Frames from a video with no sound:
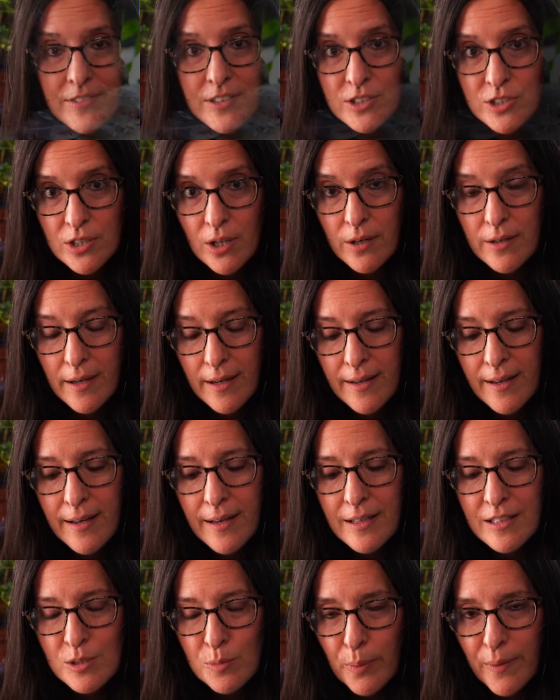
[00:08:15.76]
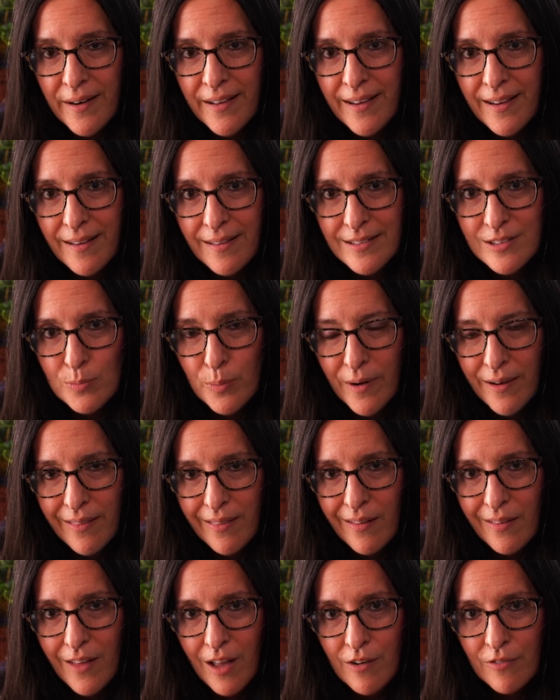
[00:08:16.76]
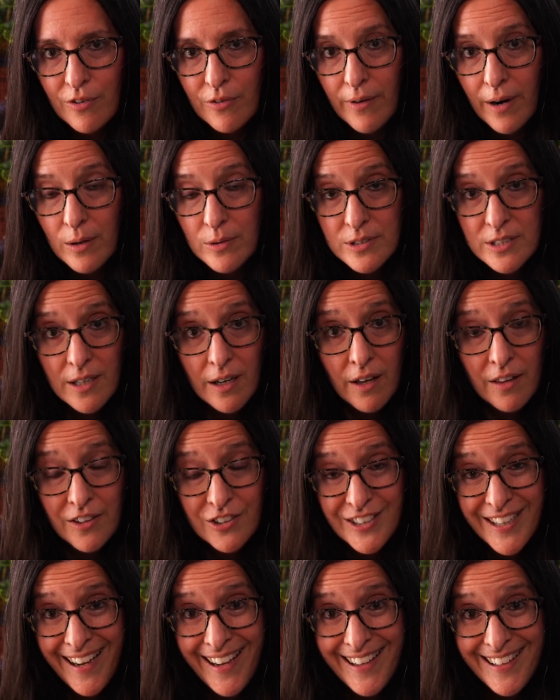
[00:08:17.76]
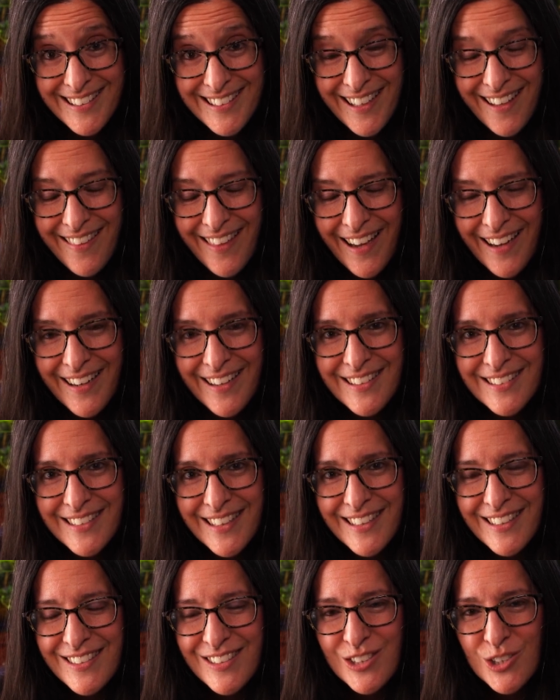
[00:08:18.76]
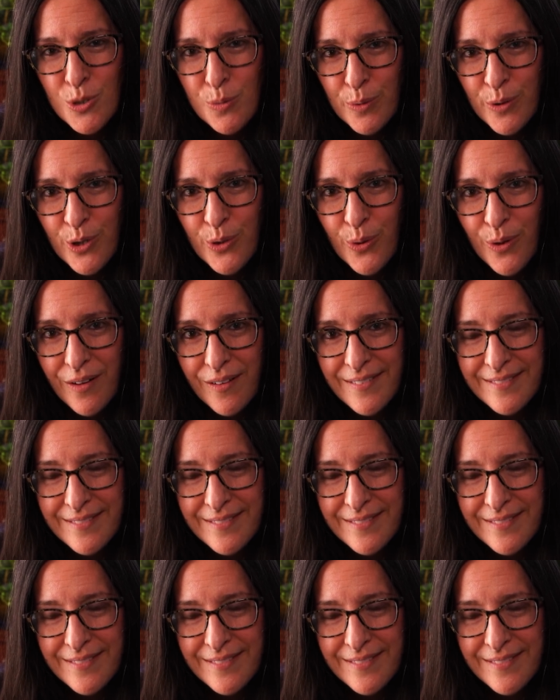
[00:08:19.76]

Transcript: to start spreading the love around to other tanks, and that is super cool.